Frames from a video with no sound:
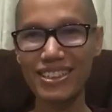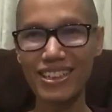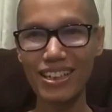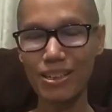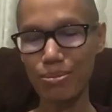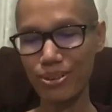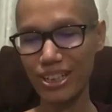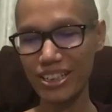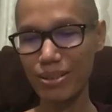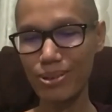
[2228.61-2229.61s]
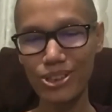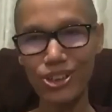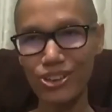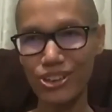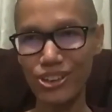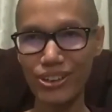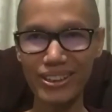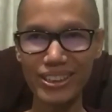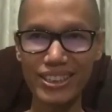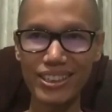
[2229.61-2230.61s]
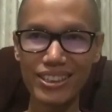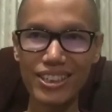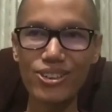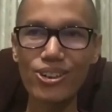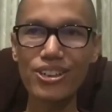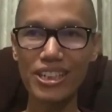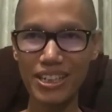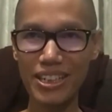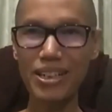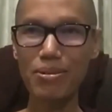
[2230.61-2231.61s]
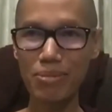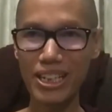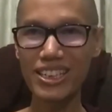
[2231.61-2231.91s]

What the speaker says: the Buddha gave a short talk. He got attainment.